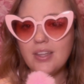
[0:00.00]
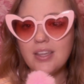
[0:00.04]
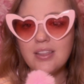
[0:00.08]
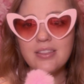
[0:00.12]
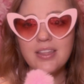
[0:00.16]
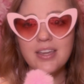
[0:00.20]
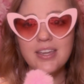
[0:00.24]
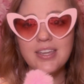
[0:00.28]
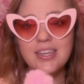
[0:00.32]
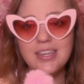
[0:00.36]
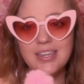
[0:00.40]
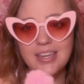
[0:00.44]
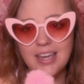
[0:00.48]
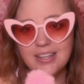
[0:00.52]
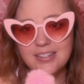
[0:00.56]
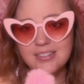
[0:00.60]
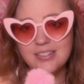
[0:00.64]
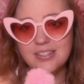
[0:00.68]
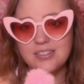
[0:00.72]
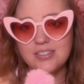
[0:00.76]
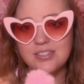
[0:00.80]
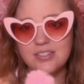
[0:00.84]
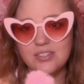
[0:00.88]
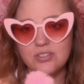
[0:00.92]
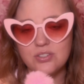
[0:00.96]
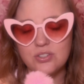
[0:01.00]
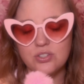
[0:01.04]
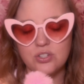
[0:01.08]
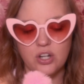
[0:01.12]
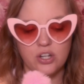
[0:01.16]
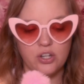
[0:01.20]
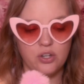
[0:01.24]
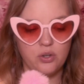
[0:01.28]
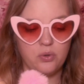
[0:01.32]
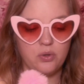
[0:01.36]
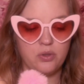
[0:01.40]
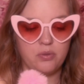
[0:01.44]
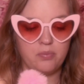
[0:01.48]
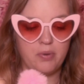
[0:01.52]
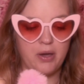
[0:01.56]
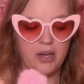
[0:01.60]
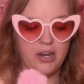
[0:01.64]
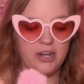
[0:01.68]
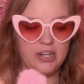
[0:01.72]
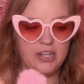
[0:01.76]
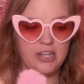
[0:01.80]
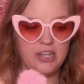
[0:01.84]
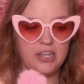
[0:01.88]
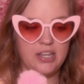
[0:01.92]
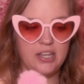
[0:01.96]
Like, yes, I still struggle with
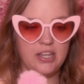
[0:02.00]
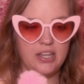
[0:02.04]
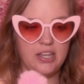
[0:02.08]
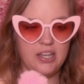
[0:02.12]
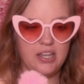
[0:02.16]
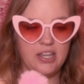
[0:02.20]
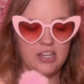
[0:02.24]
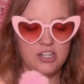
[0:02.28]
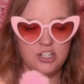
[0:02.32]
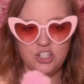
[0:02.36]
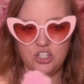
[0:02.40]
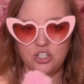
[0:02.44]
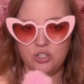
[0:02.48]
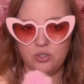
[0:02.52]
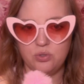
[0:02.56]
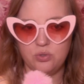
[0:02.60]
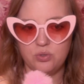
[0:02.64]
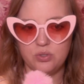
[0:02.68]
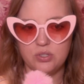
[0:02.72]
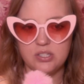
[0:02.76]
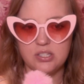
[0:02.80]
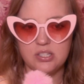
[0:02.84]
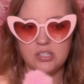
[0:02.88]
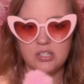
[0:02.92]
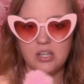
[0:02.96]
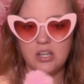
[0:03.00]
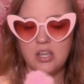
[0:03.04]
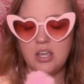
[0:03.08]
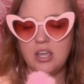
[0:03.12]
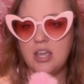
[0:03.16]
body issues.